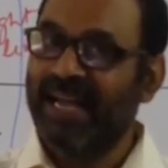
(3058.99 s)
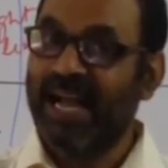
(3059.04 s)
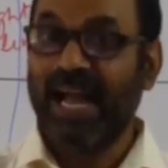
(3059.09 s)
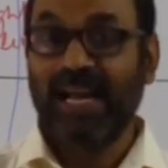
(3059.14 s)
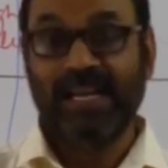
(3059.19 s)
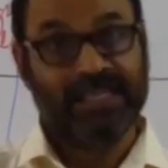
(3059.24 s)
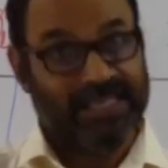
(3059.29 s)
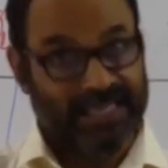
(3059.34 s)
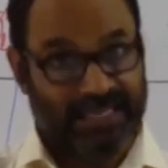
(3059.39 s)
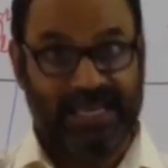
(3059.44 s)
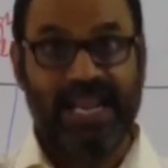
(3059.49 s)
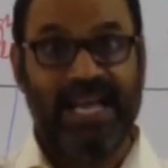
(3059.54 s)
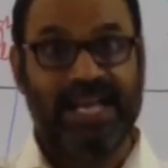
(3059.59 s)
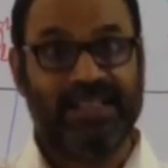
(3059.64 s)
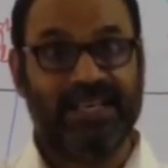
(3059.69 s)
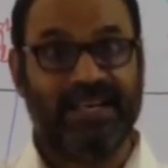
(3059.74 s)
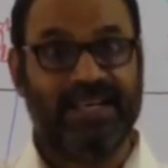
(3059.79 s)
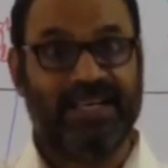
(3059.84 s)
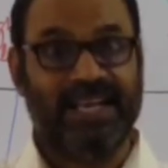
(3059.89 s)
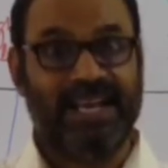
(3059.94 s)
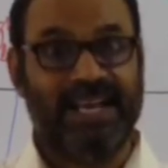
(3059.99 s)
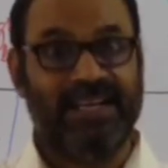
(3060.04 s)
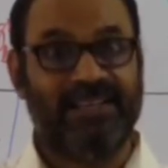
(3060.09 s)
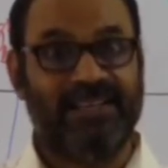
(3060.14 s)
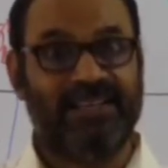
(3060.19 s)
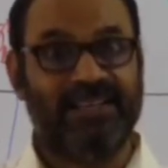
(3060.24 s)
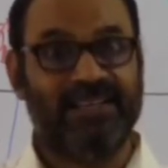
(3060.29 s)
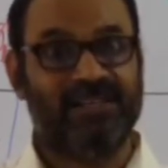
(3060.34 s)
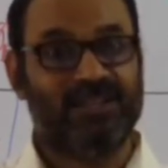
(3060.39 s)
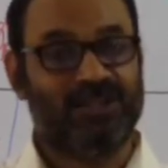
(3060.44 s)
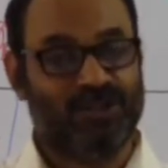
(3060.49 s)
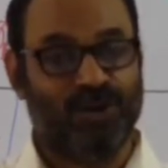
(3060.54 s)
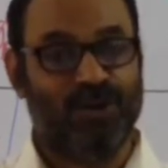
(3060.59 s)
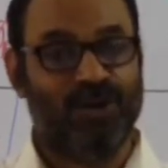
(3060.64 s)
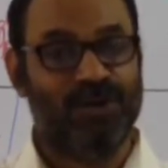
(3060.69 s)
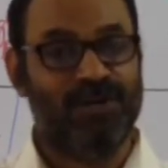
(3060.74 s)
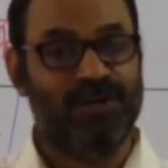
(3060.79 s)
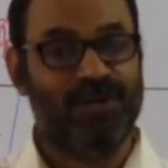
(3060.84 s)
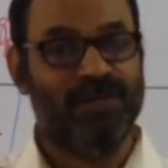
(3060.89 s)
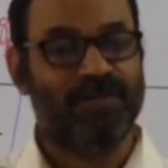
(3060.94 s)
I'll declare the date
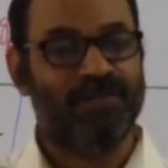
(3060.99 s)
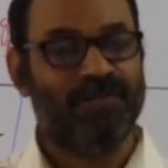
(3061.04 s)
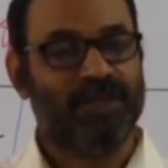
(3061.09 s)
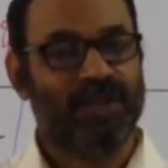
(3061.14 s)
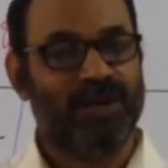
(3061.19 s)
soon.